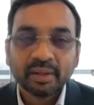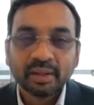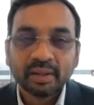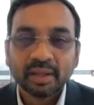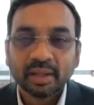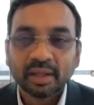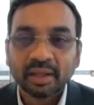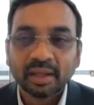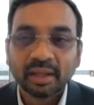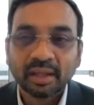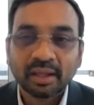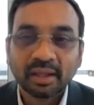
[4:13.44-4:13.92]

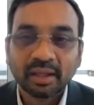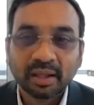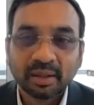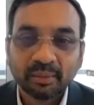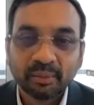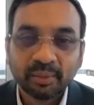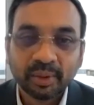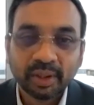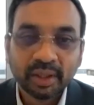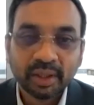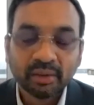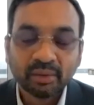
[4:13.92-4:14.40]
and
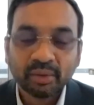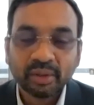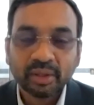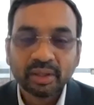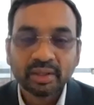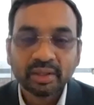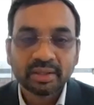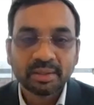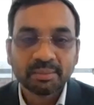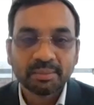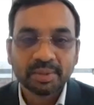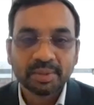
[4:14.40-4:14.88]
we are
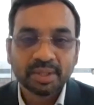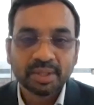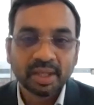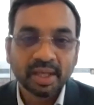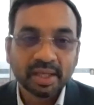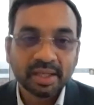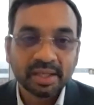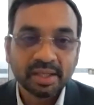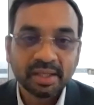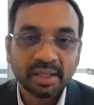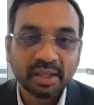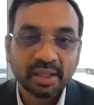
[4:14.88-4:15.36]
doing
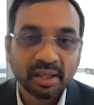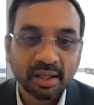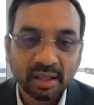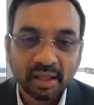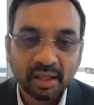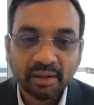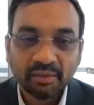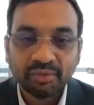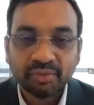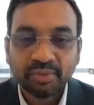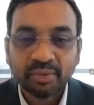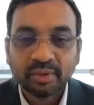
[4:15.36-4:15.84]

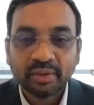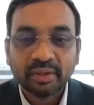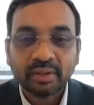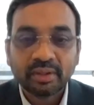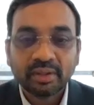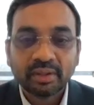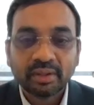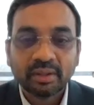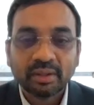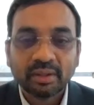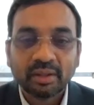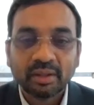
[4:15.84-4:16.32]
substantial
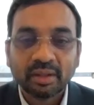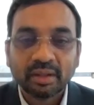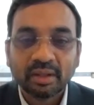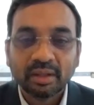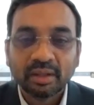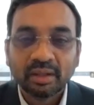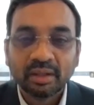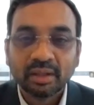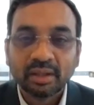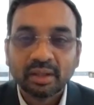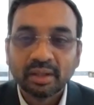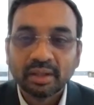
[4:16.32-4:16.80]
effort
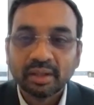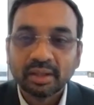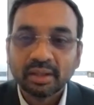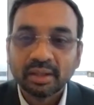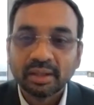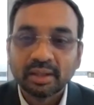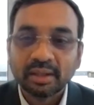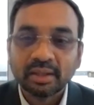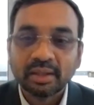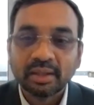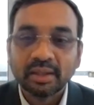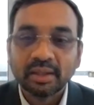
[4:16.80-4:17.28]
on
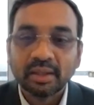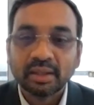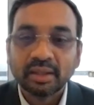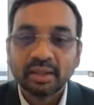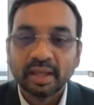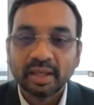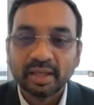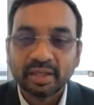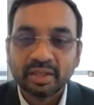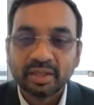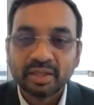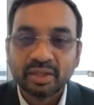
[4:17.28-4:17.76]

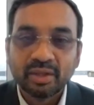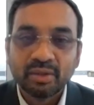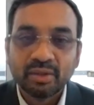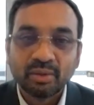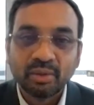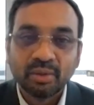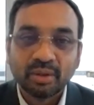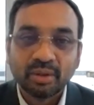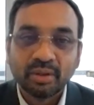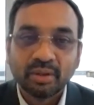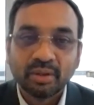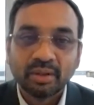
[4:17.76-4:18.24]
net
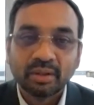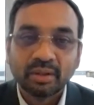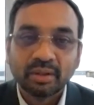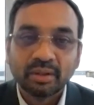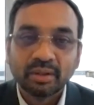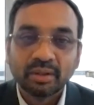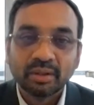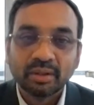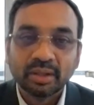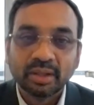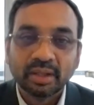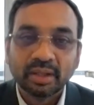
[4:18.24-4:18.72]
zero
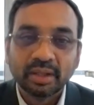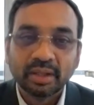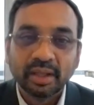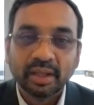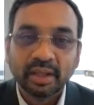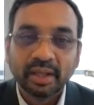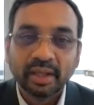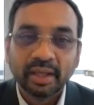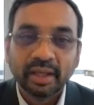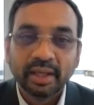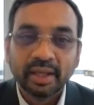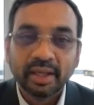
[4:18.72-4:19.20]
in the
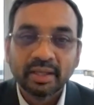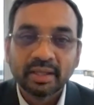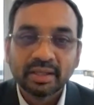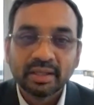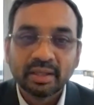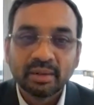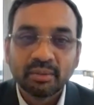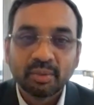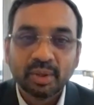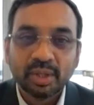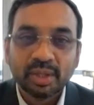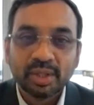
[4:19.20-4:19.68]
areas
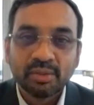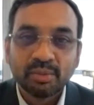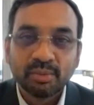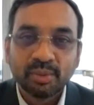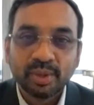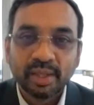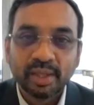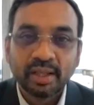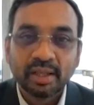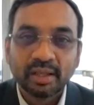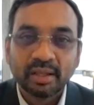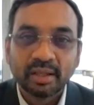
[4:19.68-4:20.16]
in which
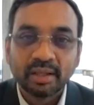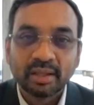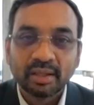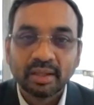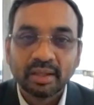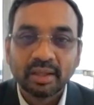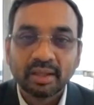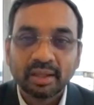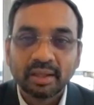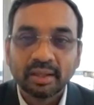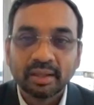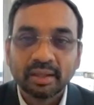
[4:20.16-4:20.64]
we are
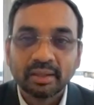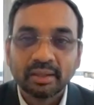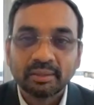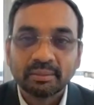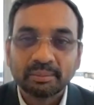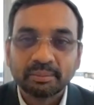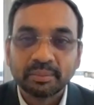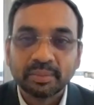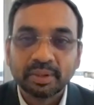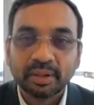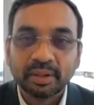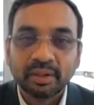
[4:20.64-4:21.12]

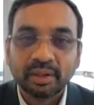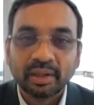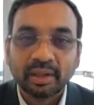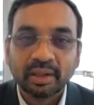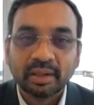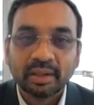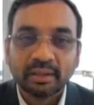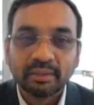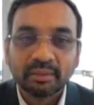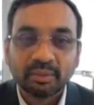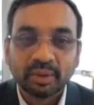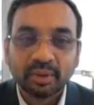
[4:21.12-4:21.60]

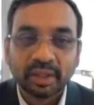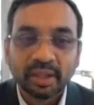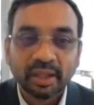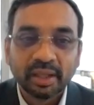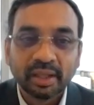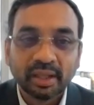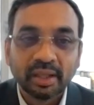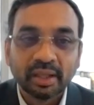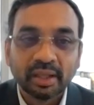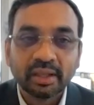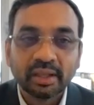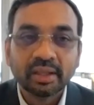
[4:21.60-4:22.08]

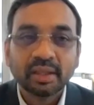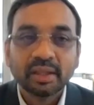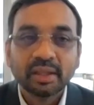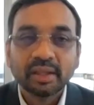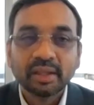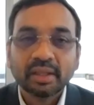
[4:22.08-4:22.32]
working in.